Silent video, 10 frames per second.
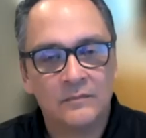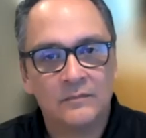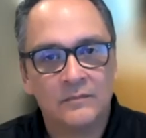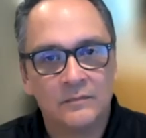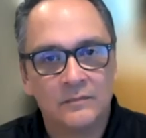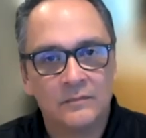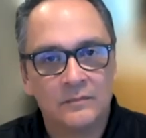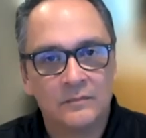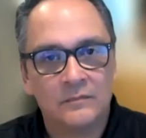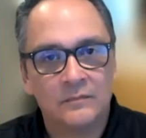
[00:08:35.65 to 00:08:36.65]

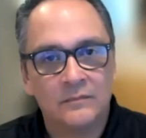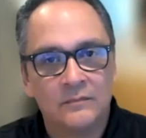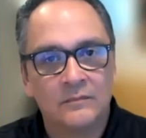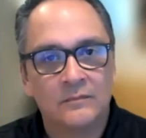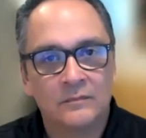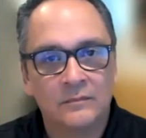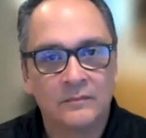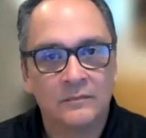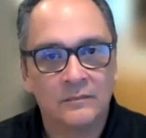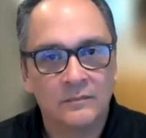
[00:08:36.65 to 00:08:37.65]

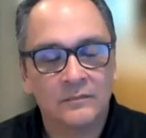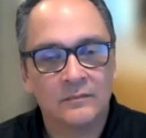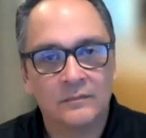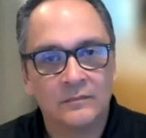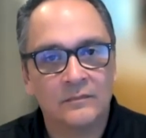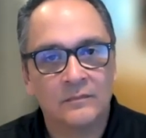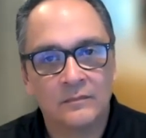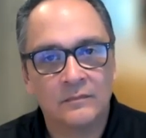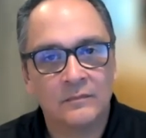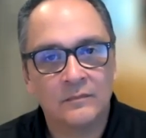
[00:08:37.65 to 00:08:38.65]

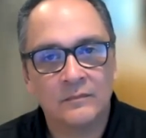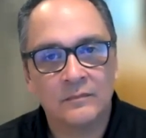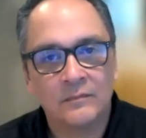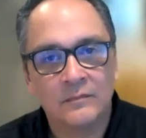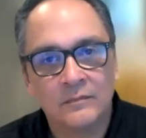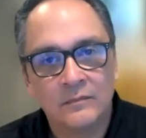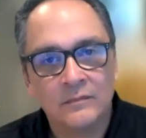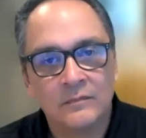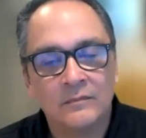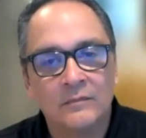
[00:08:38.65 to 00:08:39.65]
This person isn't speaking.